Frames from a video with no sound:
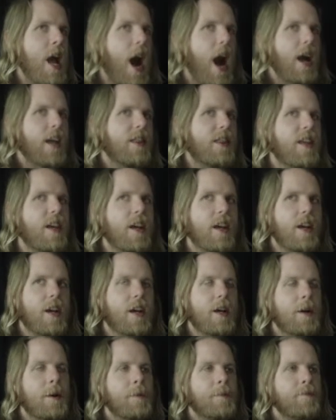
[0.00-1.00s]
I
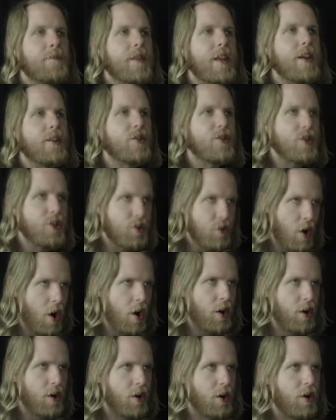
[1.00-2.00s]
think is
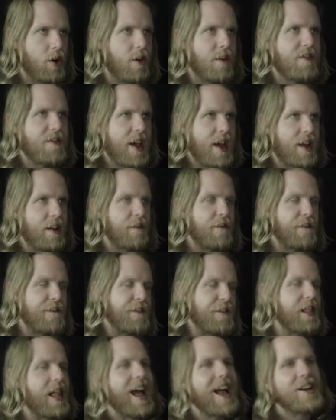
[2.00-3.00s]
stronger than
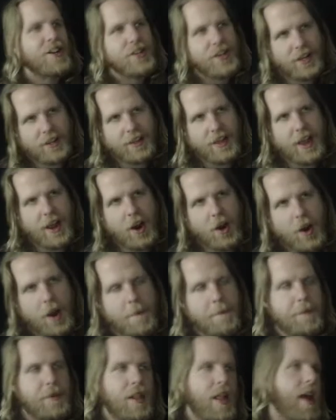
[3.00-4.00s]
flashing there
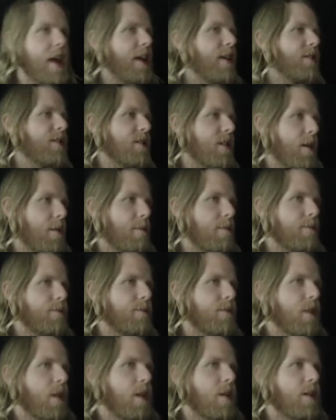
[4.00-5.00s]
and playing some
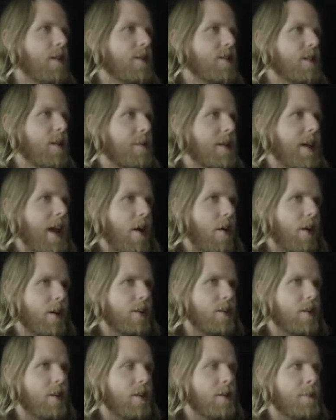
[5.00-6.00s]

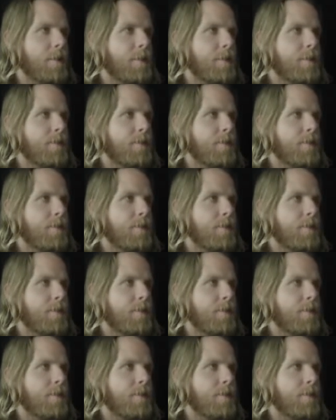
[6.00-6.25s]
character.